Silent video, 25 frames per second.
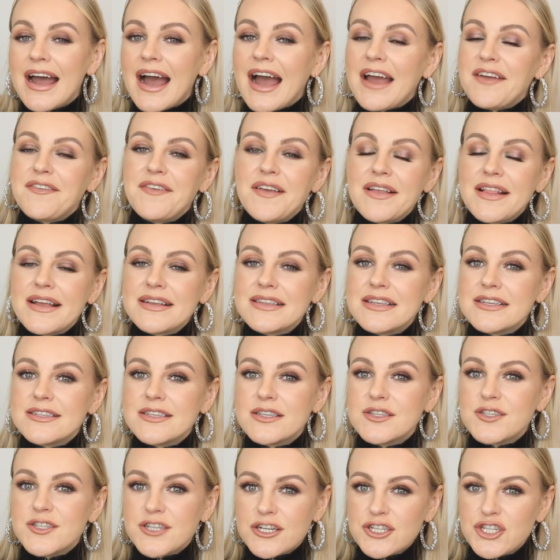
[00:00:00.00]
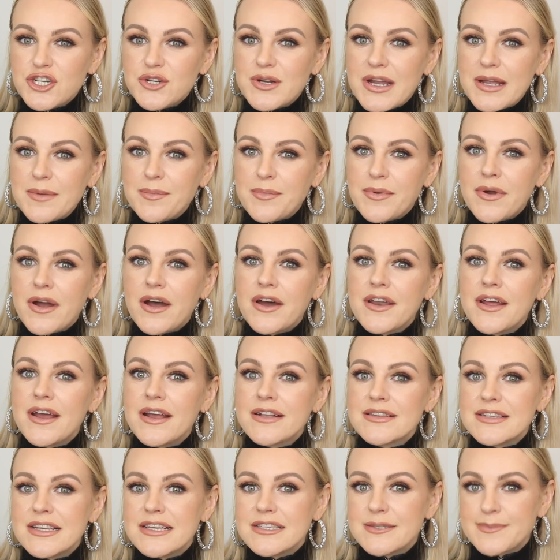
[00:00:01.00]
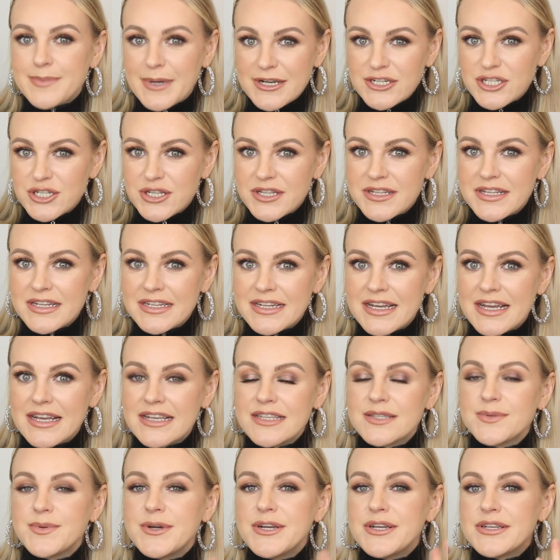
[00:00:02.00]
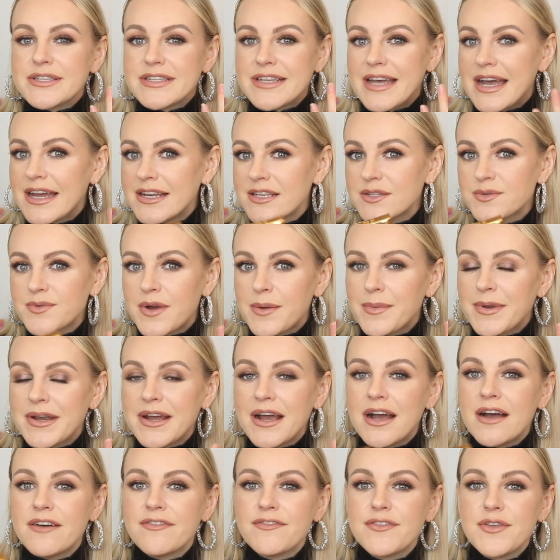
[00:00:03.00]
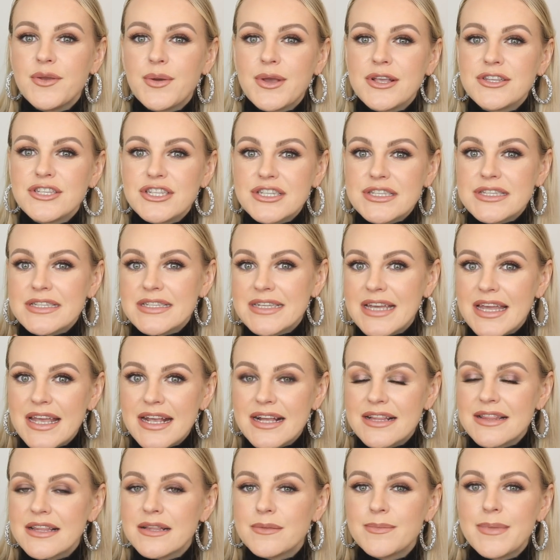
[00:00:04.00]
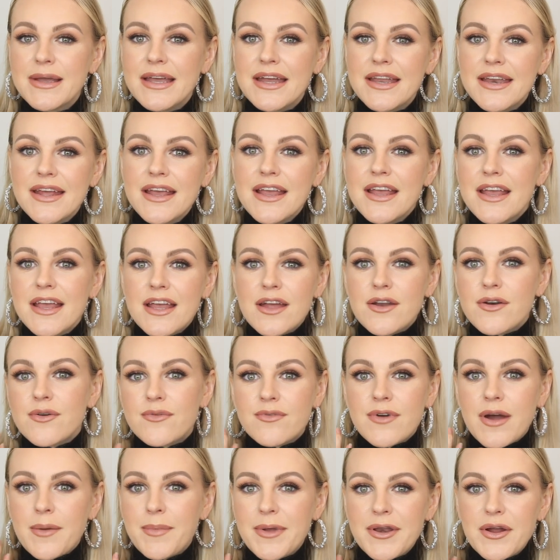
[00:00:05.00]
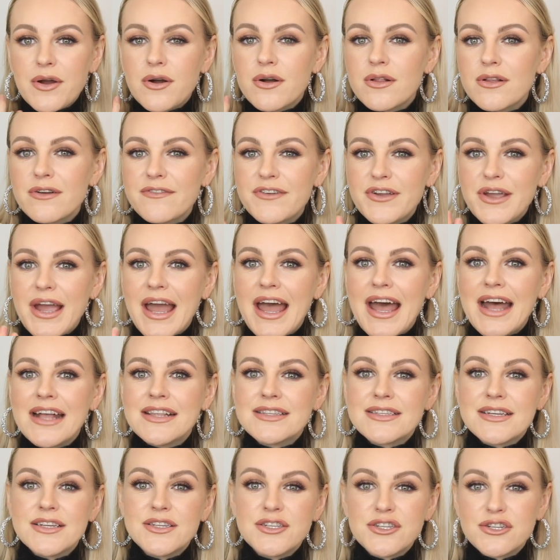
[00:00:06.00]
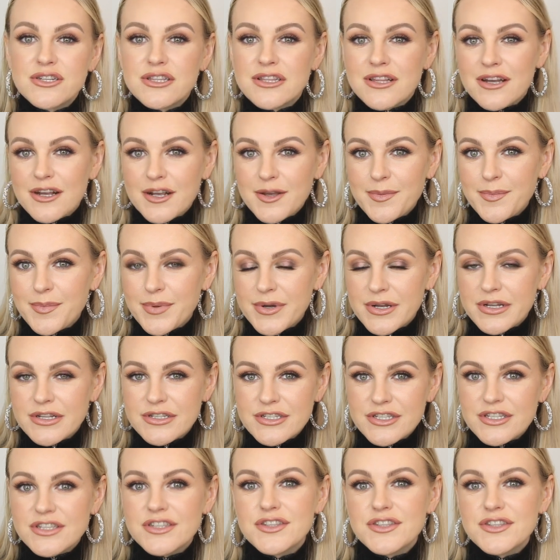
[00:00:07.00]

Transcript: I feel like this is such a great product, especially in the days where your tan is rubbing off. You can just take a little bit, rub it all over your hands, and you look put